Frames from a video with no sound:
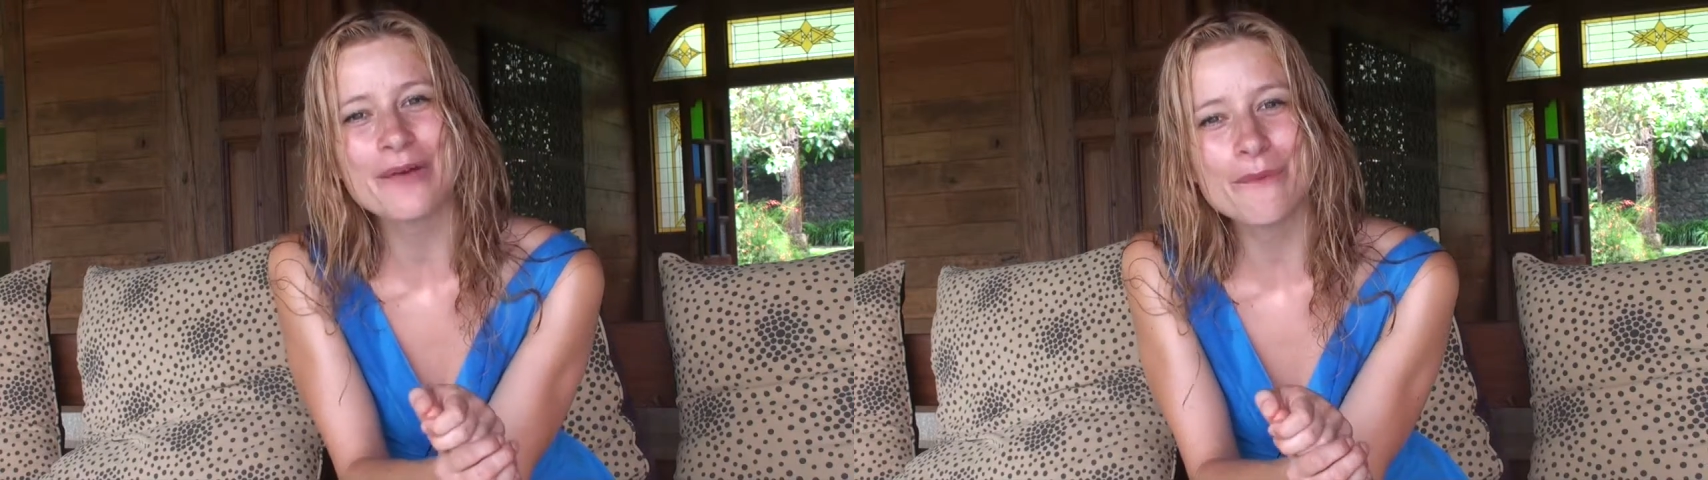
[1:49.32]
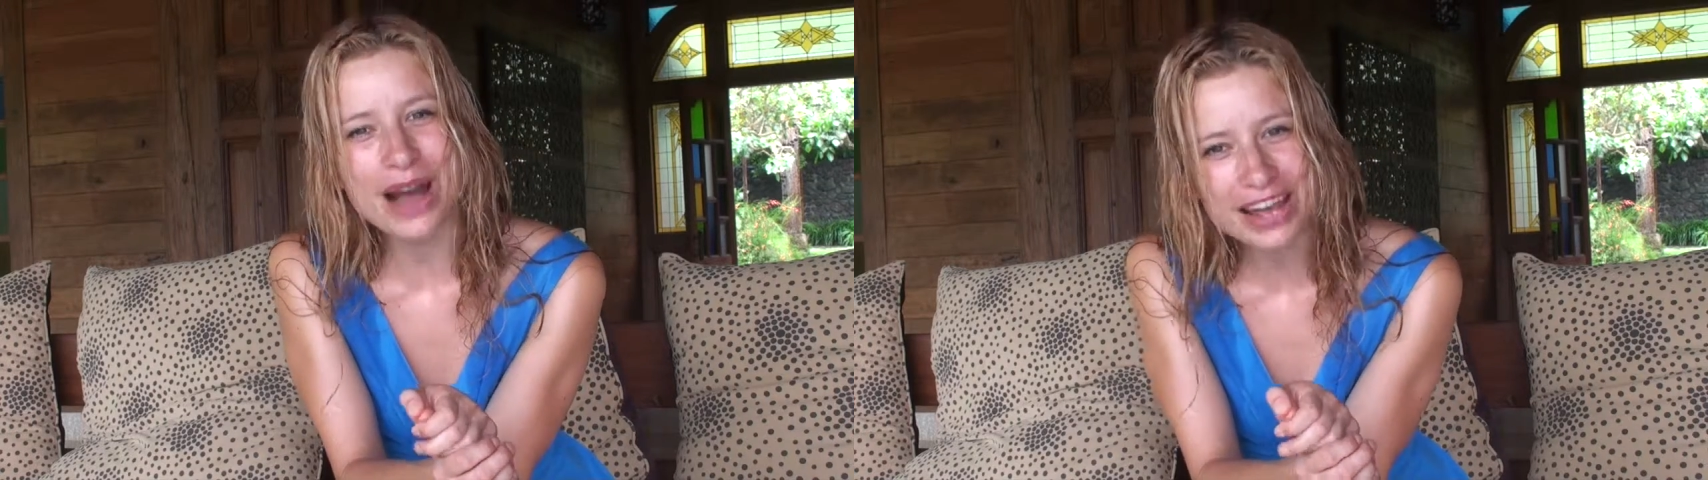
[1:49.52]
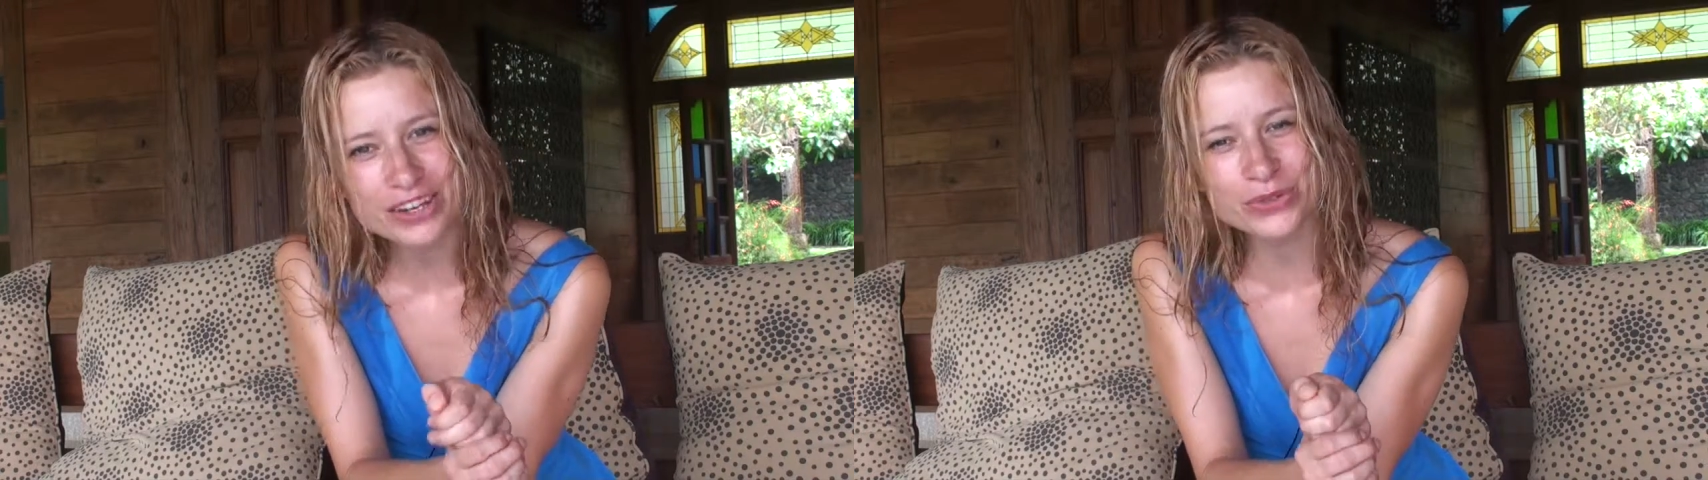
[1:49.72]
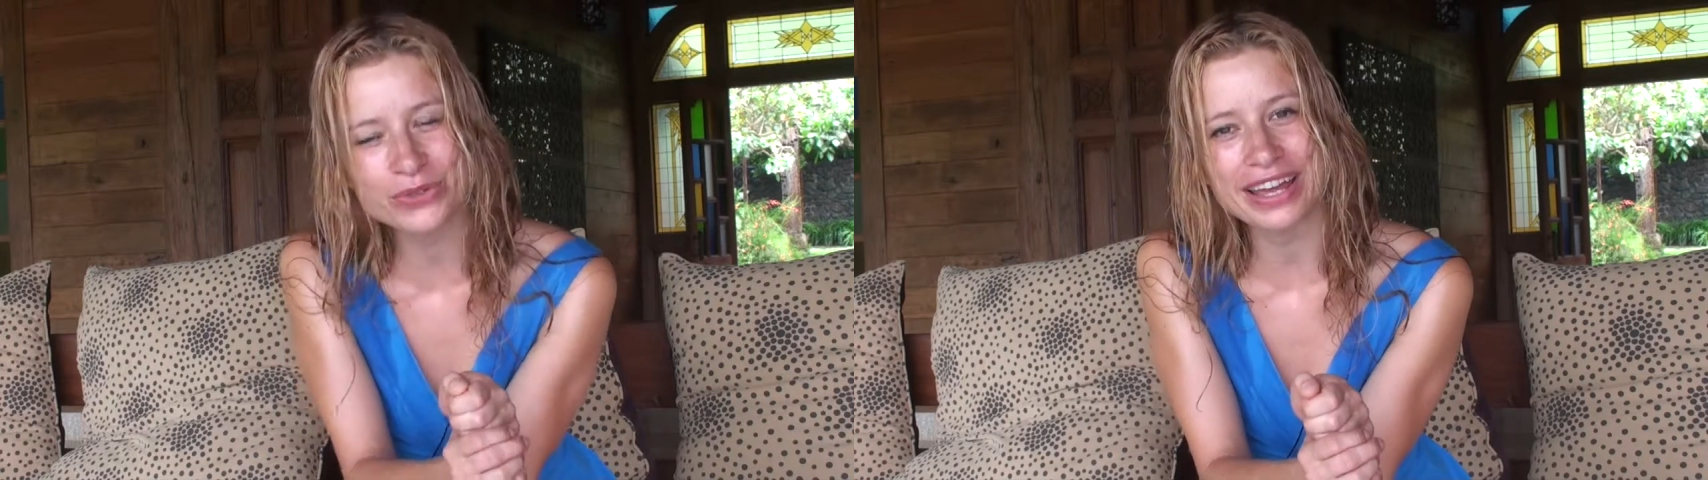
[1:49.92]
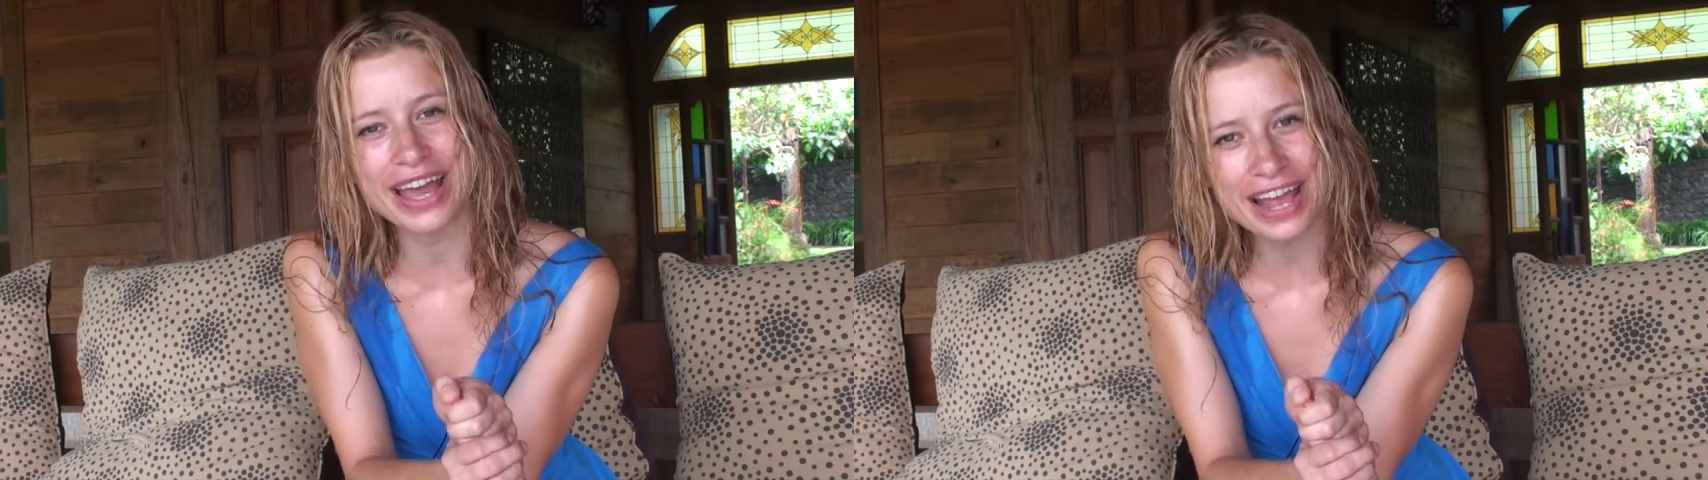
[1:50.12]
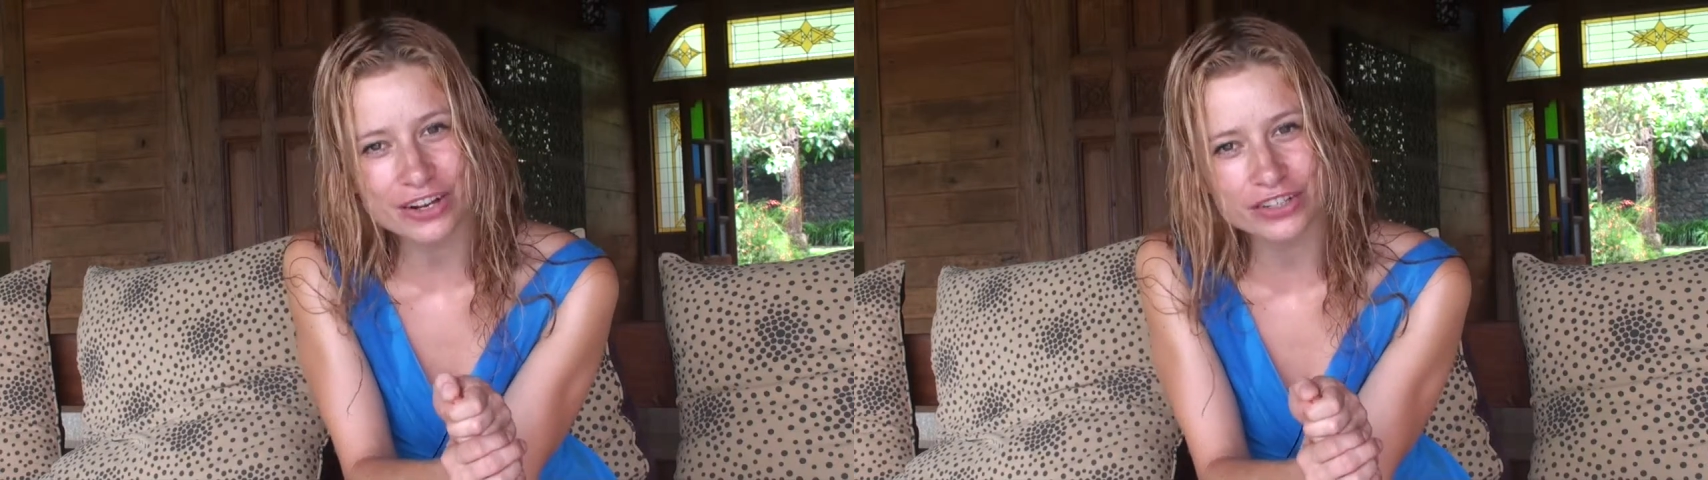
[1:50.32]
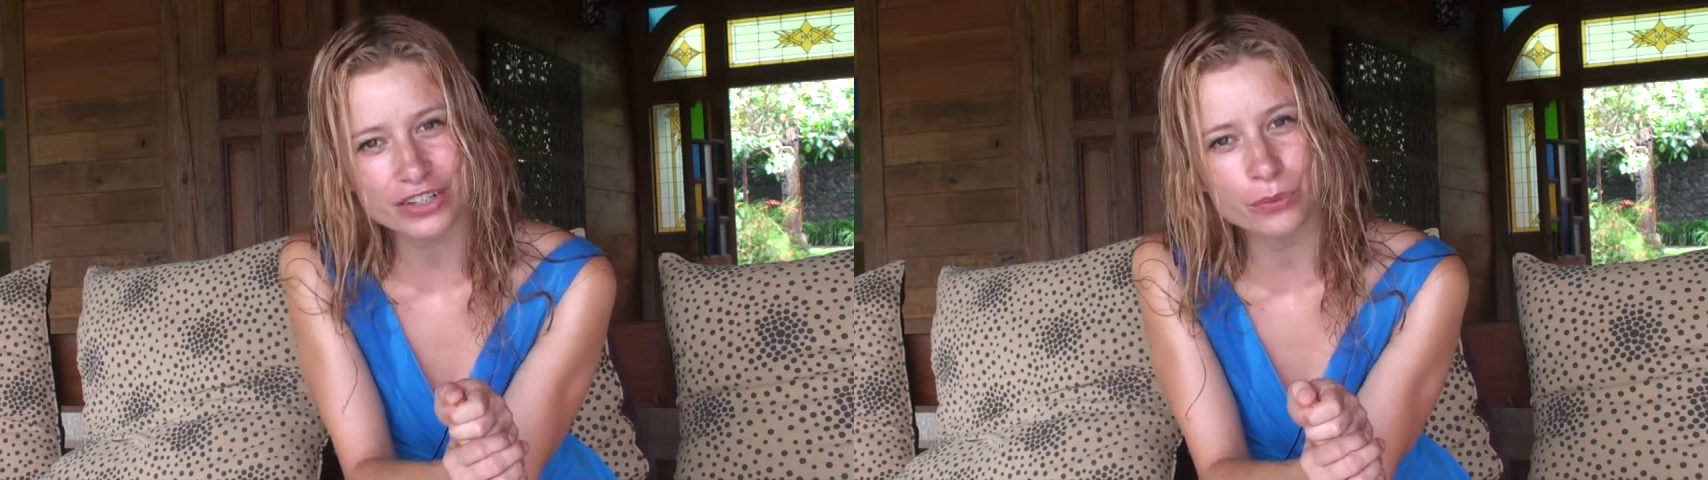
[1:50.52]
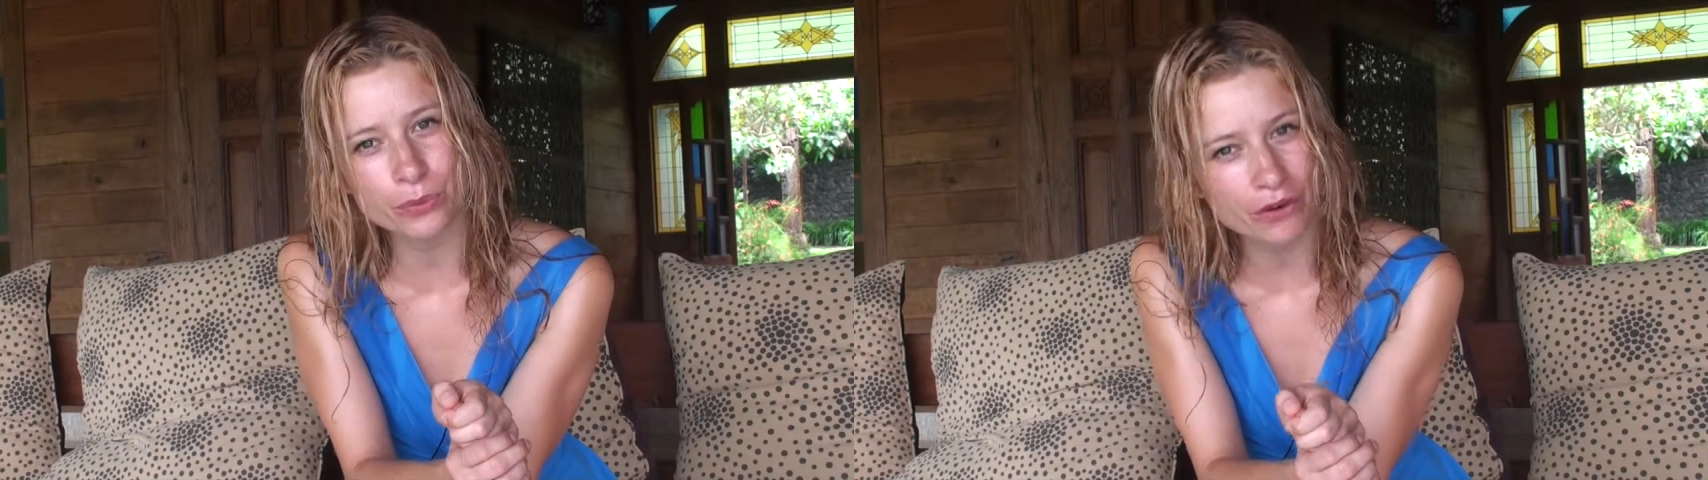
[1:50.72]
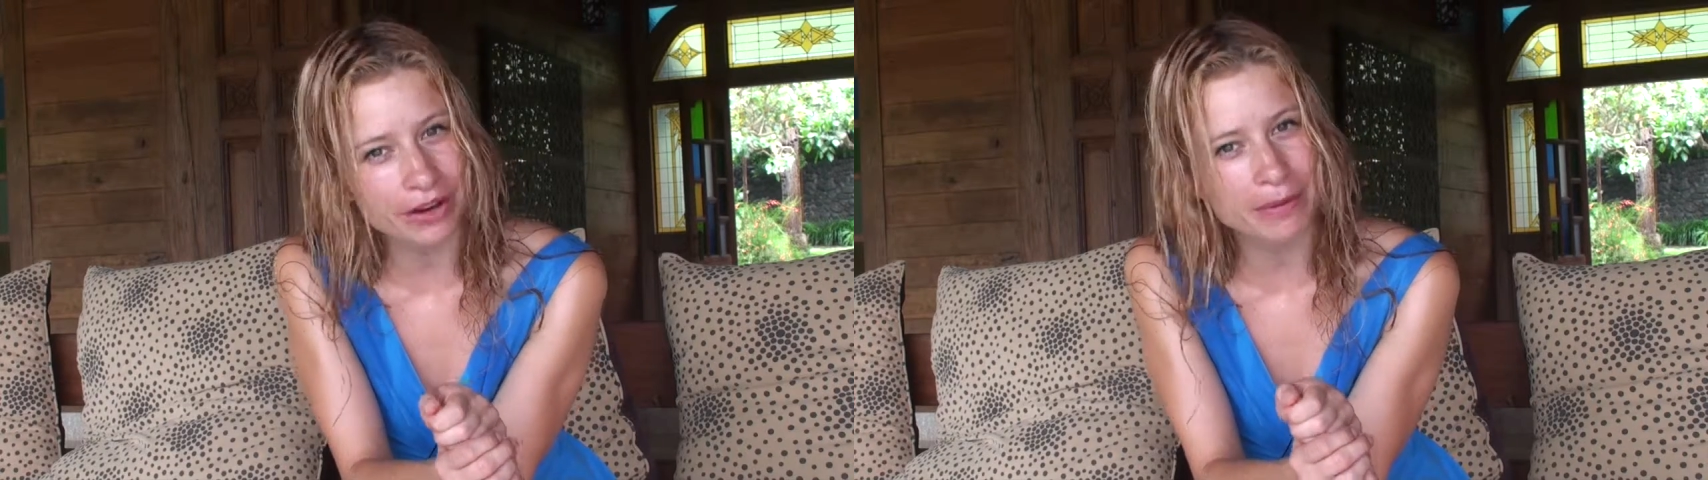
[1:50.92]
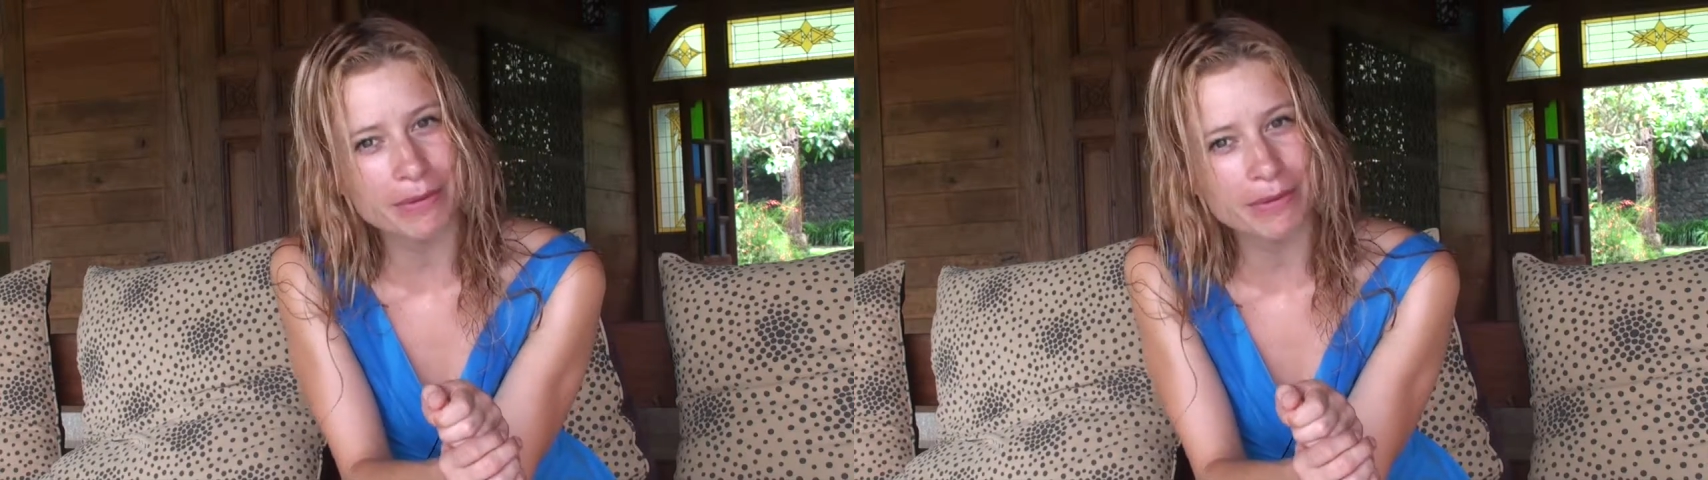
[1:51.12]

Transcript: and why should I actually worry